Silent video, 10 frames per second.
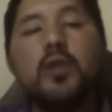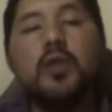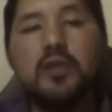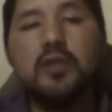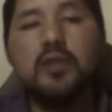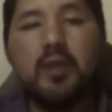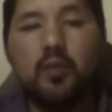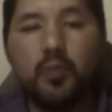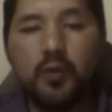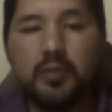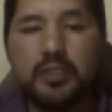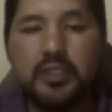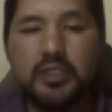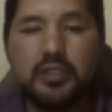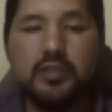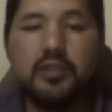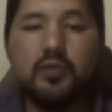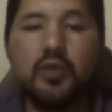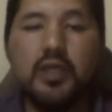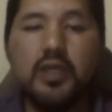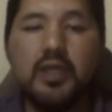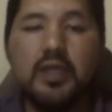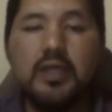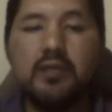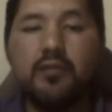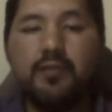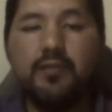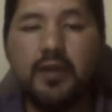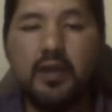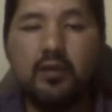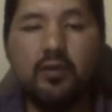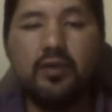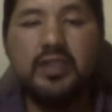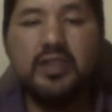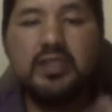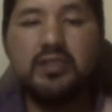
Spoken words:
When we talk about prepositions, we refer,